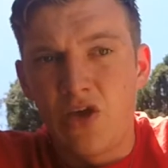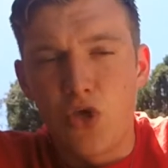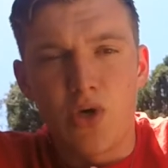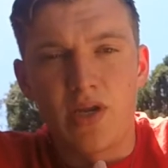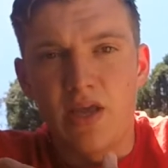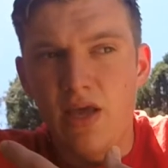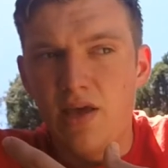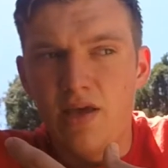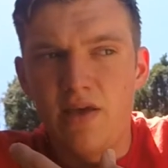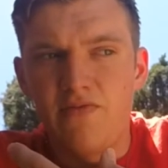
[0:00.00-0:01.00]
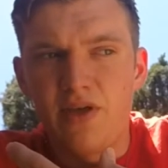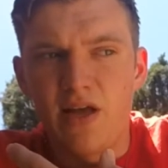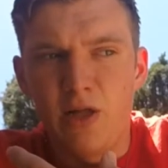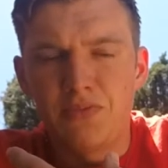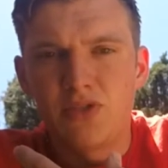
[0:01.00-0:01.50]
You could, if it
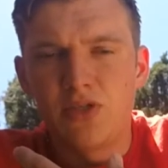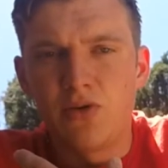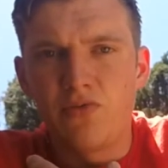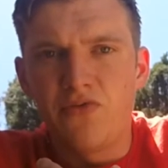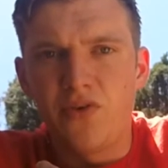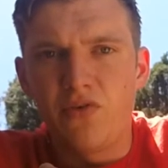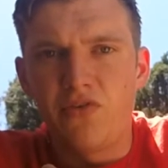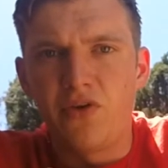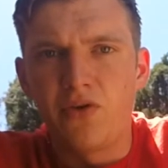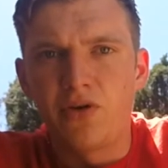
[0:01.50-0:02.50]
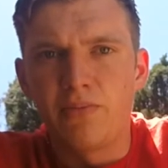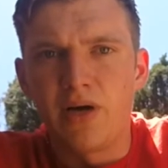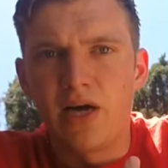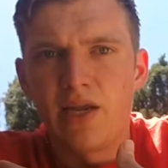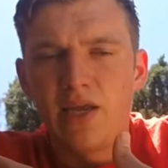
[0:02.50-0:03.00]
helps, you don't feel your
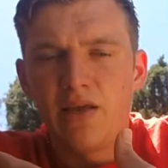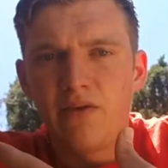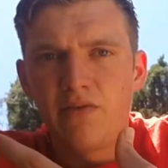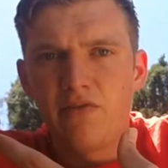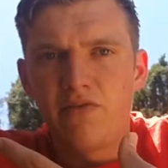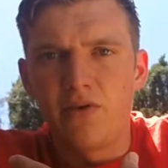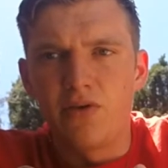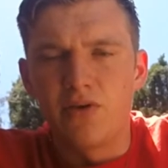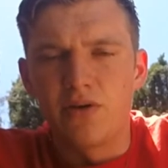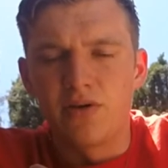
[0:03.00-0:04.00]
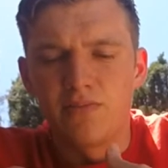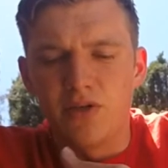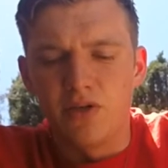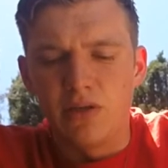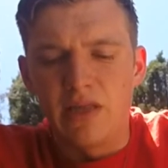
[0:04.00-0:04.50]
body, feel your
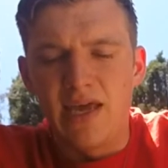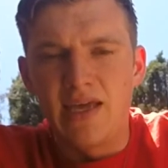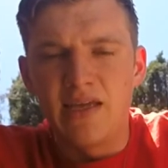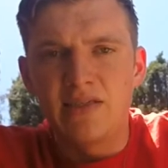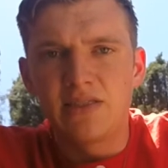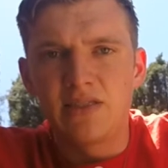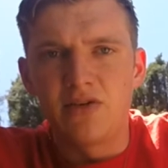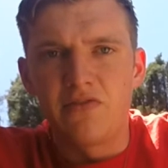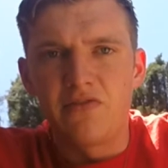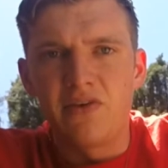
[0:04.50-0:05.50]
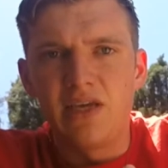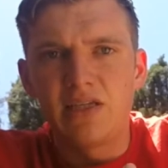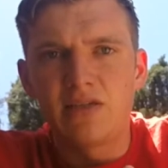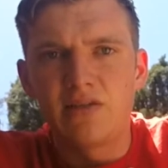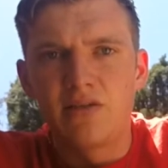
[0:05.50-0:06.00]
legs, your
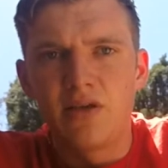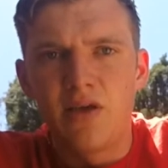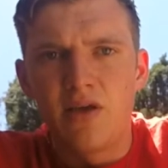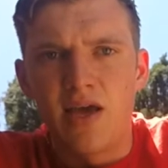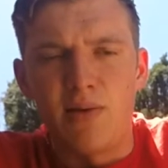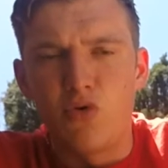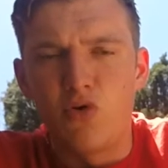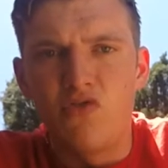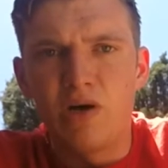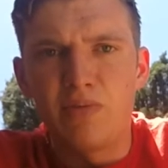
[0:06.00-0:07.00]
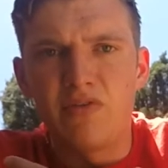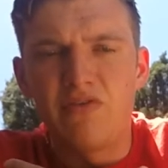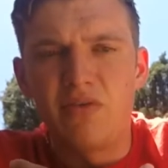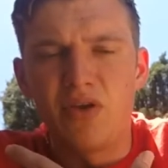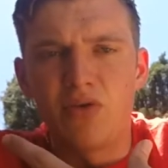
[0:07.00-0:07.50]
feet, and move up of
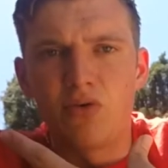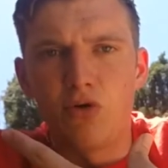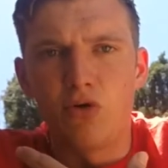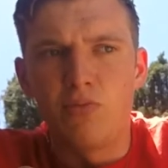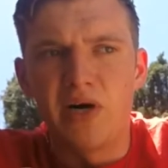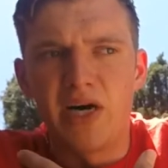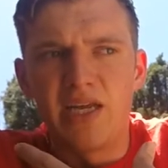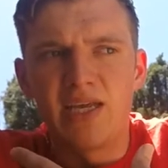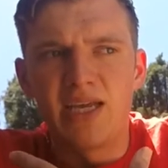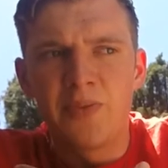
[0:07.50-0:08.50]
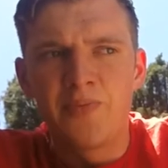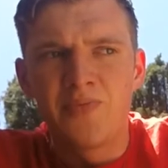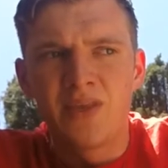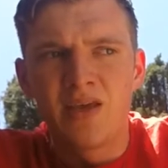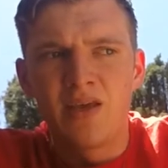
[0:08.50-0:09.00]
feeling your whole body.
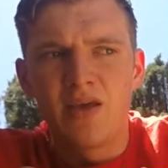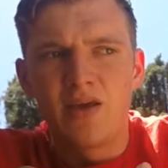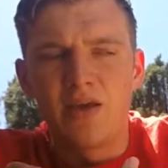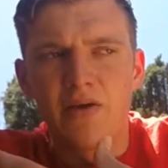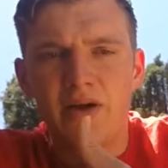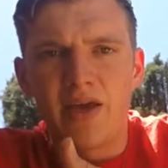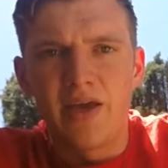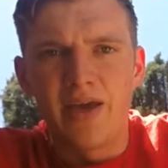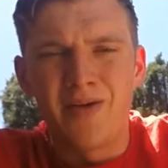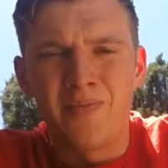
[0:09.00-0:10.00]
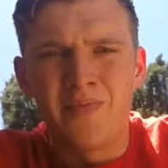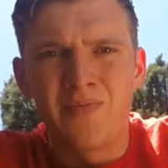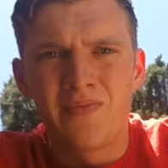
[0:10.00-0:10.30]
Here I am.